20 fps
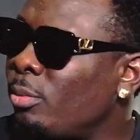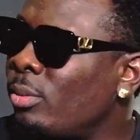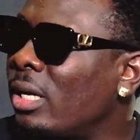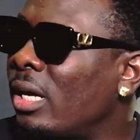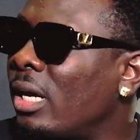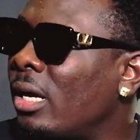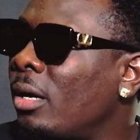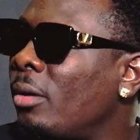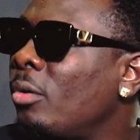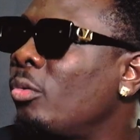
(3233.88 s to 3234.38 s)
that
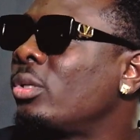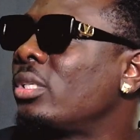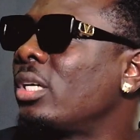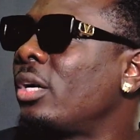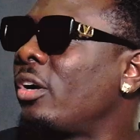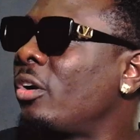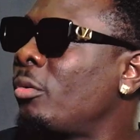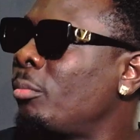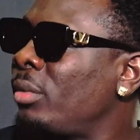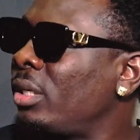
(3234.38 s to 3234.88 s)
are always
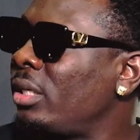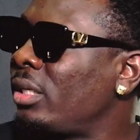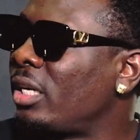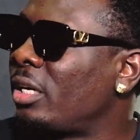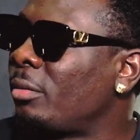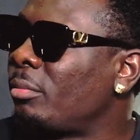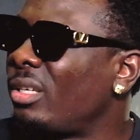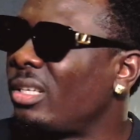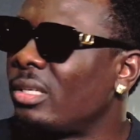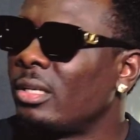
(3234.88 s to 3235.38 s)
around me, you get
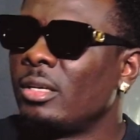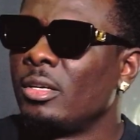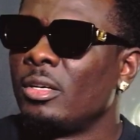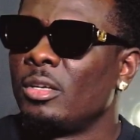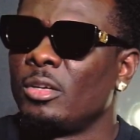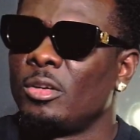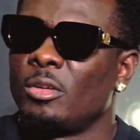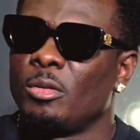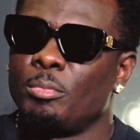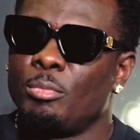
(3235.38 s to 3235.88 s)
me?
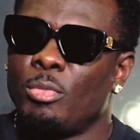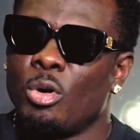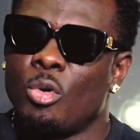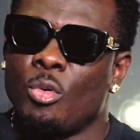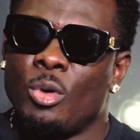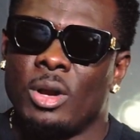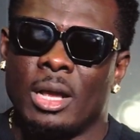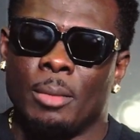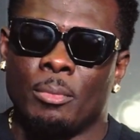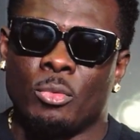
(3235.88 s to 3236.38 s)
But
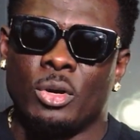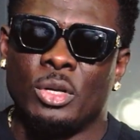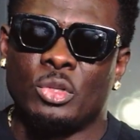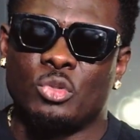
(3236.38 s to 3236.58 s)
when I'm going